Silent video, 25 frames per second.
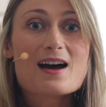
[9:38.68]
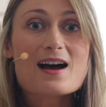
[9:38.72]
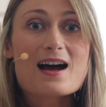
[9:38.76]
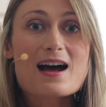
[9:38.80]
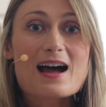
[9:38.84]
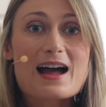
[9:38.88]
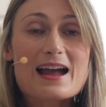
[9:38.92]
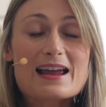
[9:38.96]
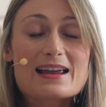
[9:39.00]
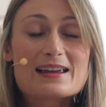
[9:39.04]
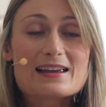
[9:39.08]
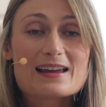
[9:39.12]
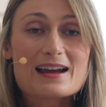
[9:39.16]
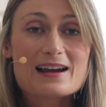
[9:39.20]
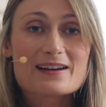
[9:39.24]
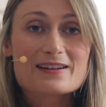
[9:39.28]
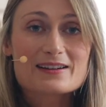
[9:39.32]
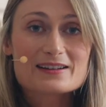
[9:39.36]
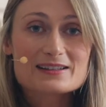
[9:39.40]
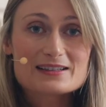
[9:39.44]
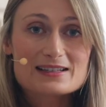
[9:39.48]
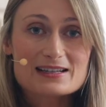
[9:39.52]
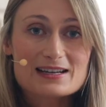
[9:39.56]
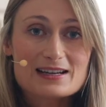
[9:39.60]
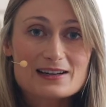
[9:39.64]
I
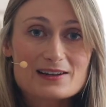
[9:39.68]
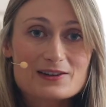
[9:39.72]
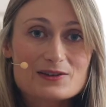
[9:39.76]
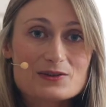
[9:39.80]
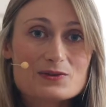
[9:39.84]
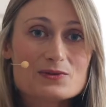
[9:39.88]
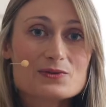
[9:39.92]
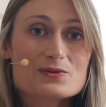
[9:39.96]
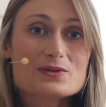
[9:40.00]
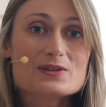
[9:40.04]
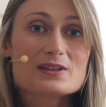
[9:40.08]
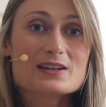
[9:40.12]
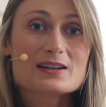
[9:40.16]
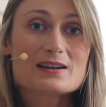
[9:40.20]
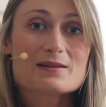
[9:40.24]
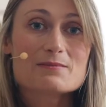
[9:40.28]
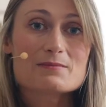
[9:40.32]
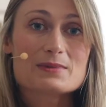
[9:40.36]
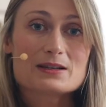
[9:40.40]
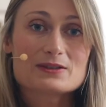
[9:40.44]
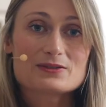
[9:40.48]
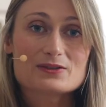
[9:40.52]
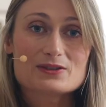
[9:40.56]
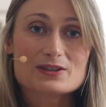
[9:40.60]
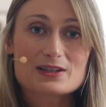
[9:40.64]
guarantee using a
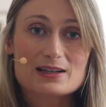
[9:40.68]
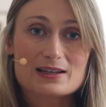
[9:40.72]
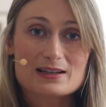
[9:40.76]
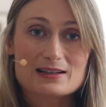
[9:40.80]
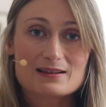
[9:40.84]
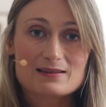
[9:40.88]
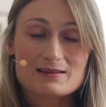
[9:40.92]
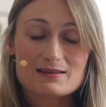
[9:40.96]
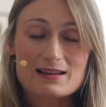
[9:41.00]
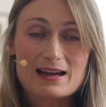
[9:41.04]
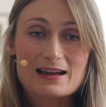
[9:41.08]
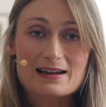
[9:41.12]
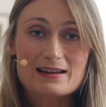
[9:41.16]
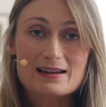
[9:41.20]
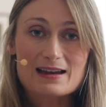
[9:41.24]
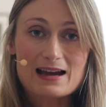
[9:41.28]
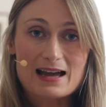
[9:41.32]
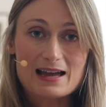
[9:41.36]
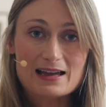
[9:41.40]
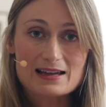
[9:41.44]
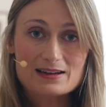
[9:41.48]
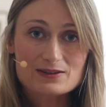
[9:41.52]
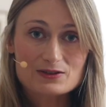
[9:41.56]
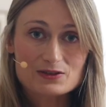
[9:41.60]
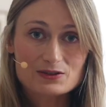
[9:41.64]
mantra like
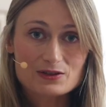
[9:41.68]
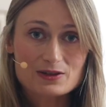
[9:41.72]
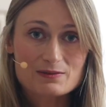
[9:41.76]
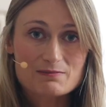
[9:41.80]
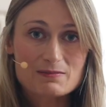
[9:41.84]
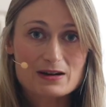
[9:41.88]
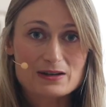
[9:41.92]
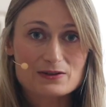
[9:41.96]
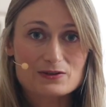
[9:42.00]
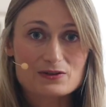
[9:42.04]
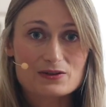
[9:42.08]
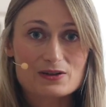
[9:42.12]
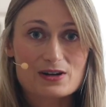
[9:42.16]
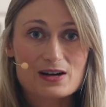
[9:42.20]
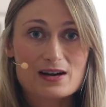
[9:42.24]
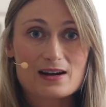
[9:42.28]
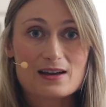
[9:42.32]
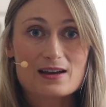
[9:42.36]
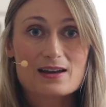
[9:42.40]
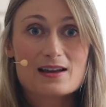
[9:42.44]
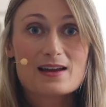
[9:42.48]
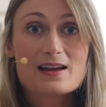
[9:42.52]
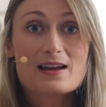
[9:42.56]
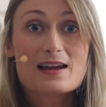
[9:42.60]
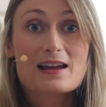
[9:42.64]
Gayatri mantra
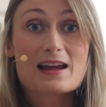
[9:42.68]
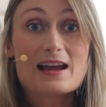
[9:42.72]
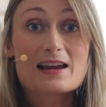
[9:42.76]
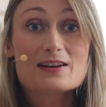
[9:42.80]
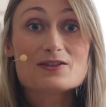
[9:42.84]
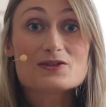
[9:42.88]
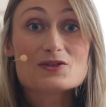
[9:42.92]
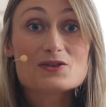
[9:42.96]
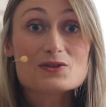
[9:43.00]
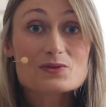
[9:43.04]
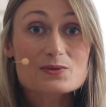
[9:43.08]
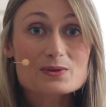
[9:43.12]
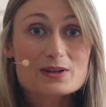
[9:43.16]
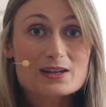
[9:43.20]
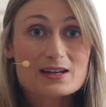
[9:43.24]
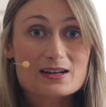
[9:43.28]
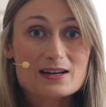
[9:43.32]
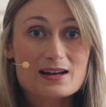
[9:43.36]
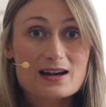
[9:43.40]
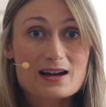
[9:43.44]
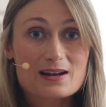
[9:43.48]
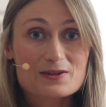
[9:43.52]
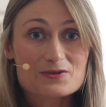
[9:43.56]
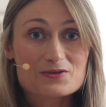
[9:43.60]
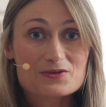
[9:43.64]
and doing it
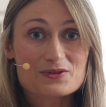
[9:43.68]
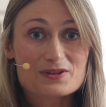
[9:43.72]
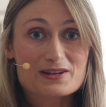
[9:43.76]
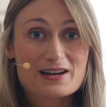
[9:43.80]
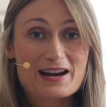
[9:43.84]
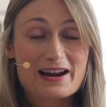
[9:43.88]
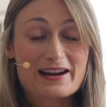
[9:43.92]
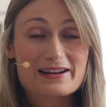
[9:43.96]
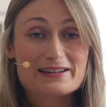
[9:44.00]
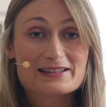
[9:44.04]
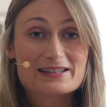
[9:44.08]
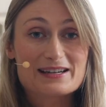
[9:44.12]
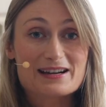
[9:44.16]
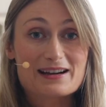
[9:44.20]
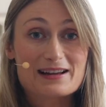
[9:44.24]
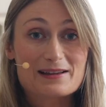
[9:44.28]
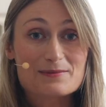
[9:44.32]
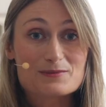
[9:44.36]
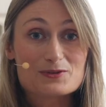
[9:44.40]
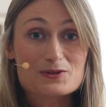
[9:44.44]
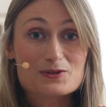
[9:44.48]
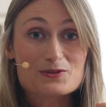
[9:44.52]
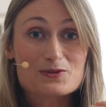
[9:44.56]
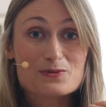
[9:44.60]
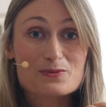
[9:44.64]
108
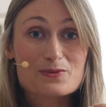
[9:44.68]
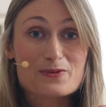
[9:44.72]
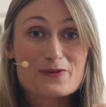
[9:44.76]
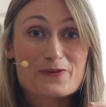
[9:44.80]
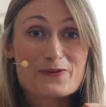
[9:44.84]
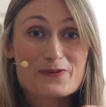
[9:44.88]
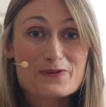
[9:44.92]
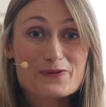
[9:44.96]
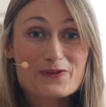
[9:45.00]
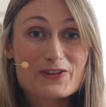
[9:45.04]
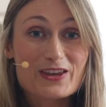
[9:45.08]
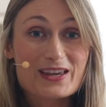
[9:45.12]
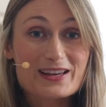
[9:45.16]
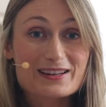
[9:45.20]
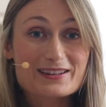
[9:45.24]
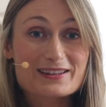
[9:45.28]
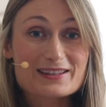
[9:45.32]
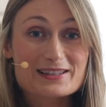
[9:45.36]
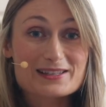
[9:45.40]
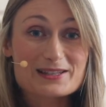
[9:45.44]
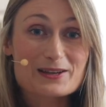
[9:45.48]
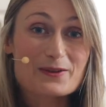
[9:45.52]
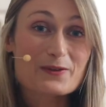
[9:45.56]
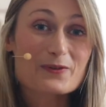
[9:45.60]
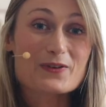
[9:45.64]
times, you will feel
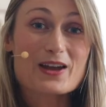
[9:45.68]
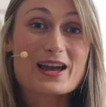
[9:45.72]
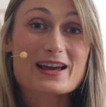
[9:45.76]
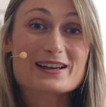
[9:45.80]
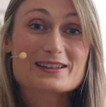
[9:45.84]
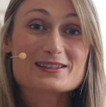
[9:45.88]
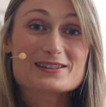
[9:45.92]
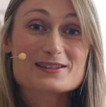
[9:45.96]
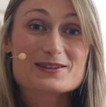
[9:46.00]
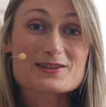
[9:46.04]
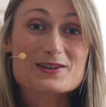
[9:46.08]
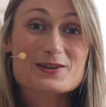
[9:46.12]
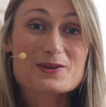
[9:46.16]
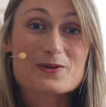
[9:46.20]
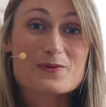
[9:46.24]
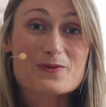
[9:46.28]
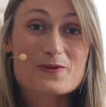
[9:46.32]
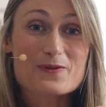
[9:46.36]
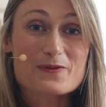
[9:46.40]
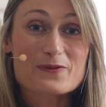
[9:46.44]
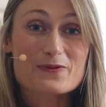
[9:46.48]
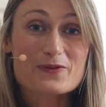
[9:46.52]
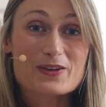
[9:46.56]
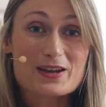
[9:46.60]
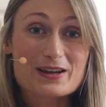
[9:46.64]
its effects, you will
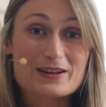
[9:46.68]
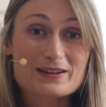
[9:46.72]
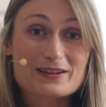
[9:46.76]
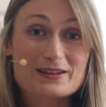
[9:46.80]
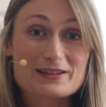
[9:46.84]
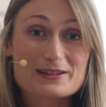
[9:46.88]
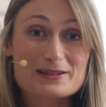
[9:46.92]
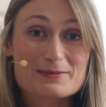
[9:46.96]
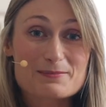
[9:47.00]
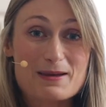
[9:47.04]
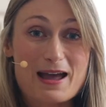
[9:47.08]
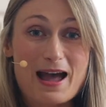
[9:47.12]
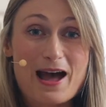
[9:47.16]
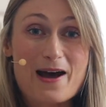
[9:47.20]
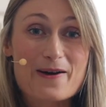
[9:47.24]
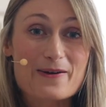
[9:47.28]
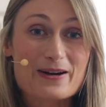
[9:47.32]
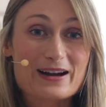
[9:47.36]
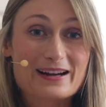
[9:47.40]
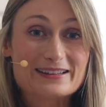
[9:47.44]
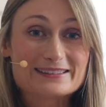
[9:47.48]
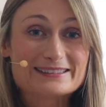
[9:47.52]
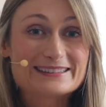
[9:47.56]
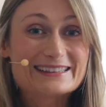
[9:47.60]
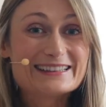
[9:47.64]
feel its
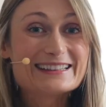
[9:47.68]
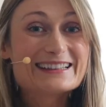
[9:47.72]
power.